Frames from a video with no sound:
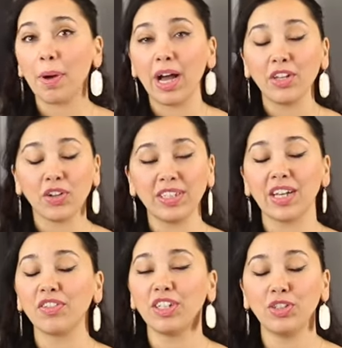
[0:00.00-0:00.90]
pot, you can
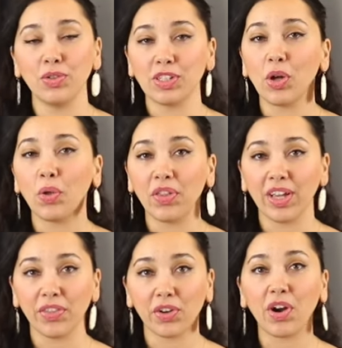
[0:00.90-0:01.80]
definitely do this whole thing
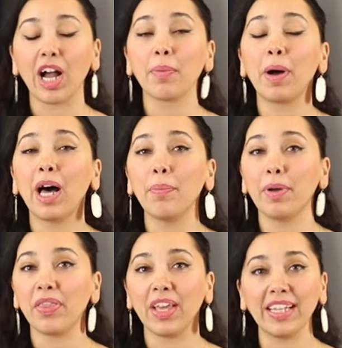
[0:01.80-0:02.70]
in the crock pot,
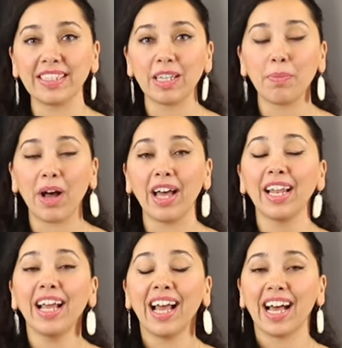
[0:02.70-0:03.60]
but the Instant Pot
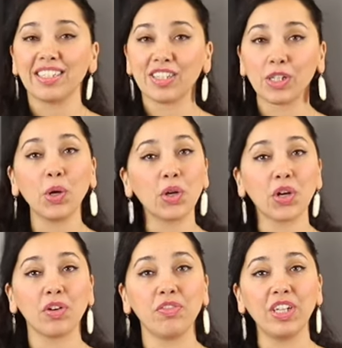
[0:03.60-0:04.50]
has a slow
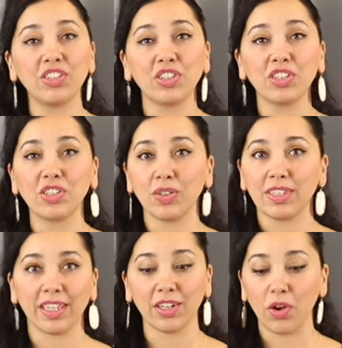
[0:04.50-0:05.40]
cooker feature, so it's
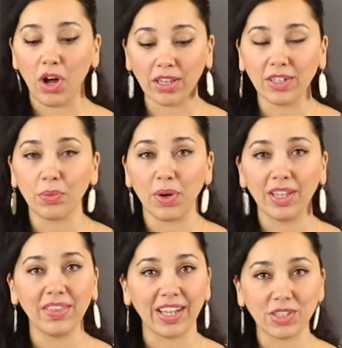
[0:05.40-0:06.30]
like an
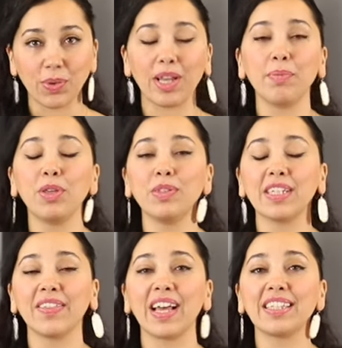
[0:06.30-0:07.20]
all-in-one. That's why I'm
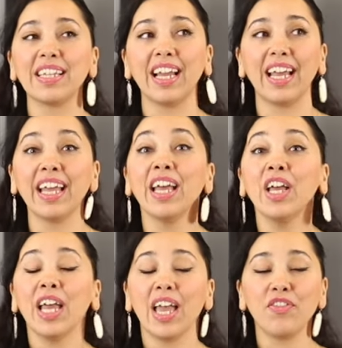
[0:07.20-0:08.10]
using that today.
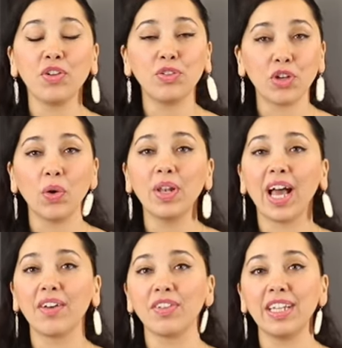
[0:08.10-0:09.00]
If you don't
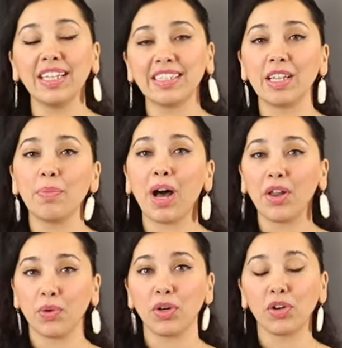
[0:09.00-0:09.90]
have an Instant
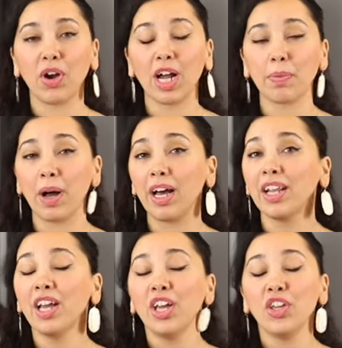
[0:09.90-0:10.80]
Pot or a crock pot,
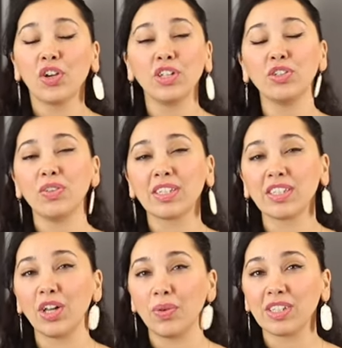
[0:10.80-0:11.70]
you can do this
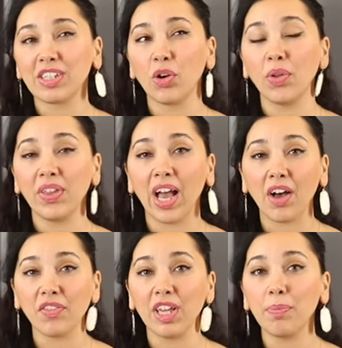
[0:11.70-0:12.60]
low and slow in the
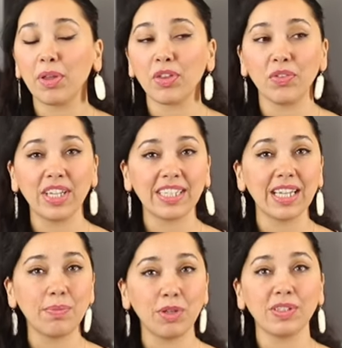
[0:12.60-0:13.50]
oven, but the reason
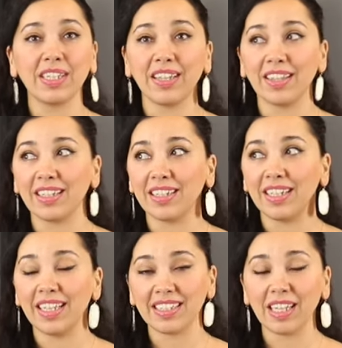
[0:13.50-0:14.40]
I'm using the
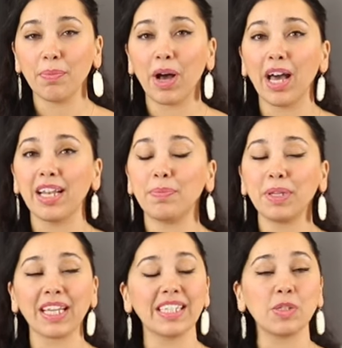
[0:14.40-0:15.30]
Instant Pot is
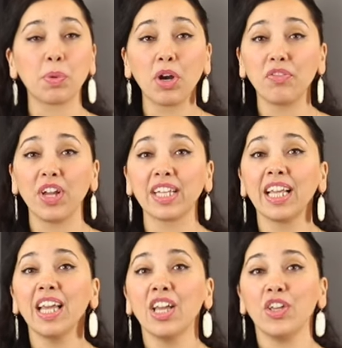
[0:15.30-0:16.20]
because it's perfect.
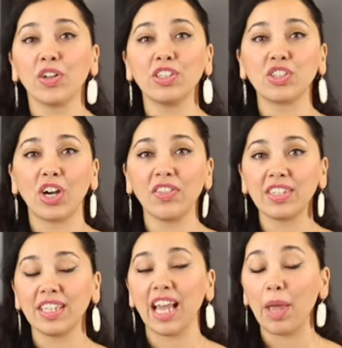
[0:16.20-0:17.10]
You can start this
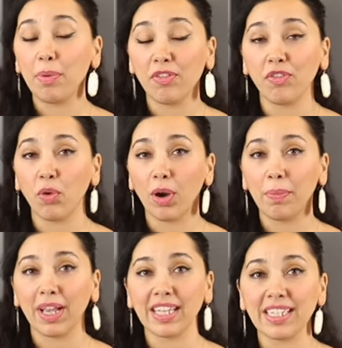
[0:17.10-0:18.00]
the night before
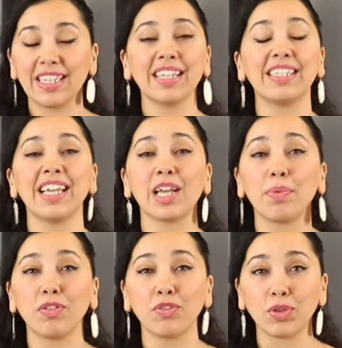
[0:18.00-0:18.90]
because it does take
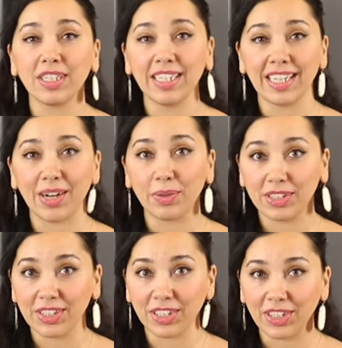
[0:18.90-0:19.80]
about 14 hours
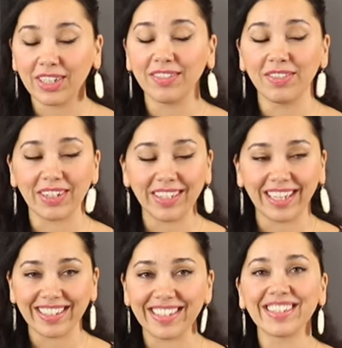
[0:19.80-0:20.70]
to cook, very
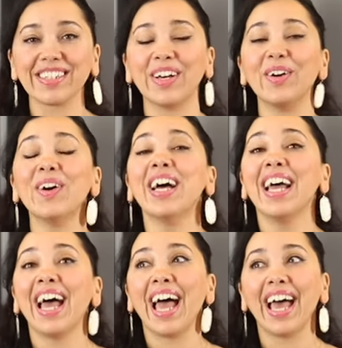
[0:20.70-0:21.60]
nice and slow,
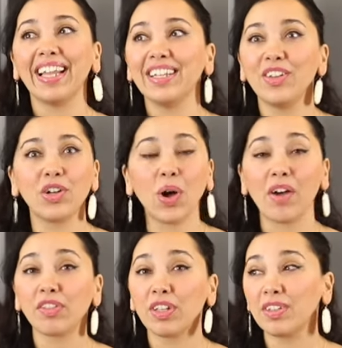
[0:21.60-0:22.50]
and you don't
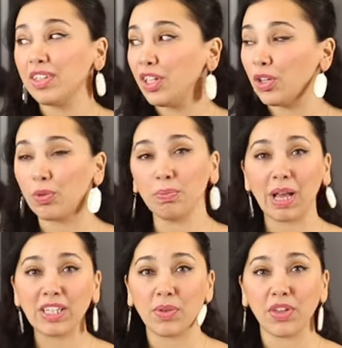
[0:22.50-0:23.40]
have to, you know,
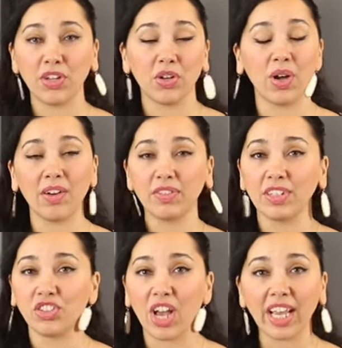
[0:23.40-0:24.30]
mess with it. You don't have to
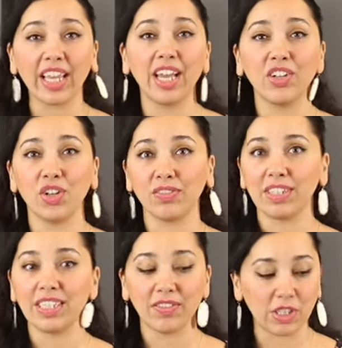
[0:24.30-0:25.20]
check it. You don't have to
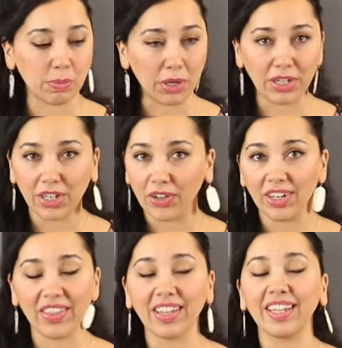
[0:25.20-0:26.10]
see if it's burning or
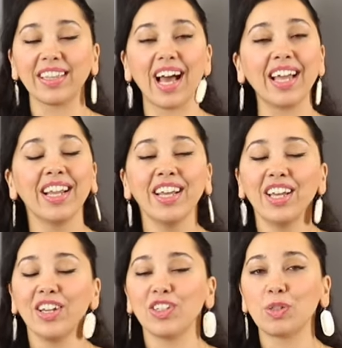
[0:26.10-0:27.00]
anything like that.
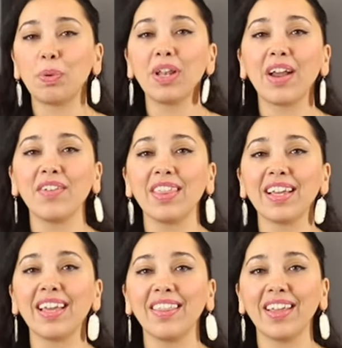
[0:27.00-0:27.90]
You just put everything
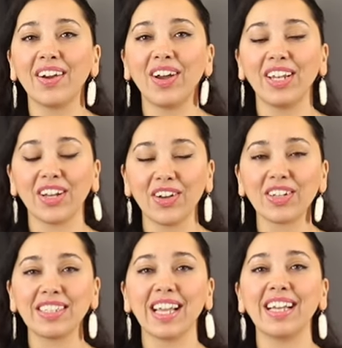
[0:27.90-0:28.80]
in there and it
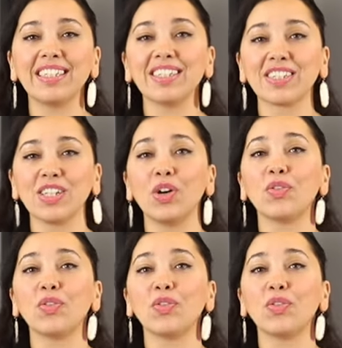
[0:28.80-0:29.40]
cooks nice and slow